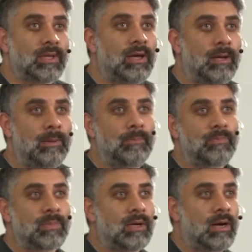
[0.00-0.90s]

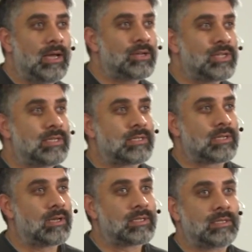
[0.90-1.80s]
I actually
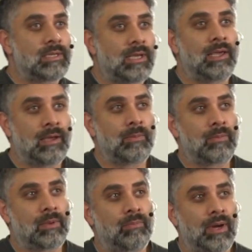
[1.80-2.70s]
started here,
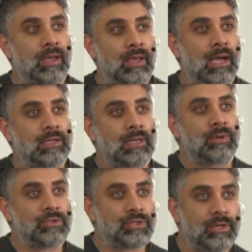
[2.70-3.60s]
my
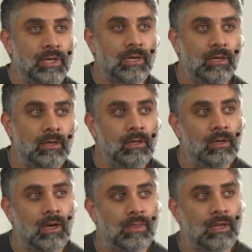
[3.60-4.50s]
academic journey,
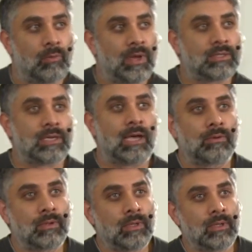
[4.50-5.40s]
and then I went
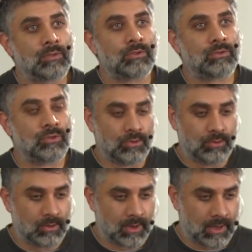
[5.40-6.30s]
out to
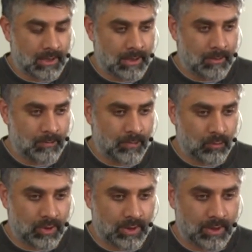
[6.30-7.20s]
do
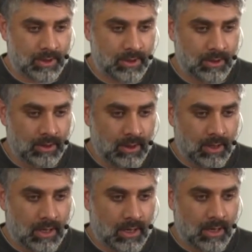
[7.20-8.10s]
work
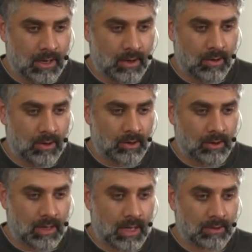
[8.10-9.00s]

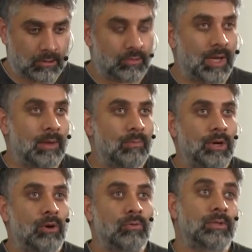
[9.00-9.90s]
and create
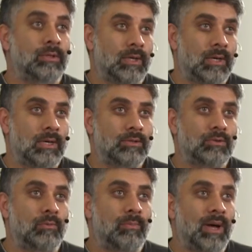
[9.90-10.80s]
my own
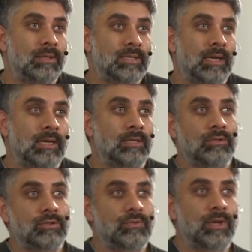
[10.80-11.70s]
sort of biotech
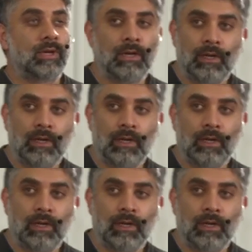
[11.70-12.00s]
industry.